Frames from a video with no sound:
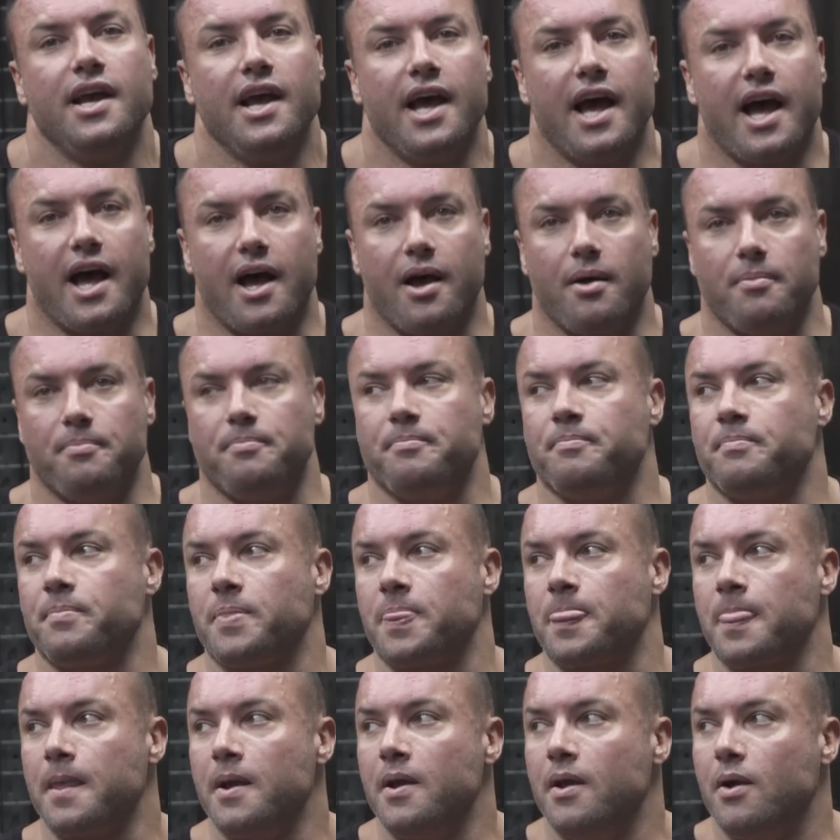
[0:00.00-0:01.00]

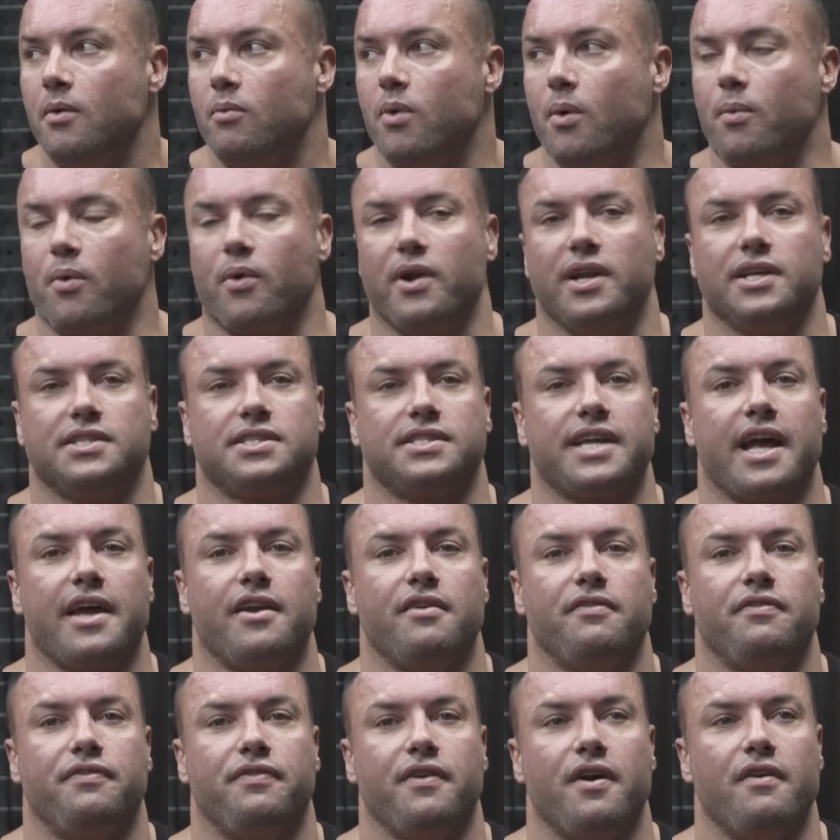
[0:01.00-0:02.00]
when we're in a state
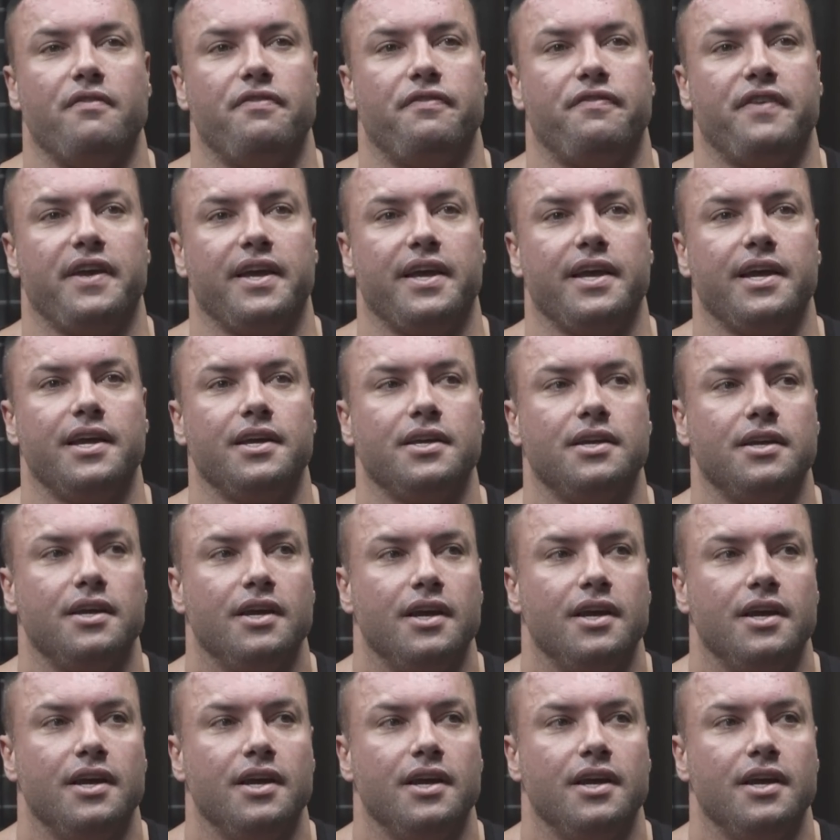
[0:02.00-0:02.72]
of fear,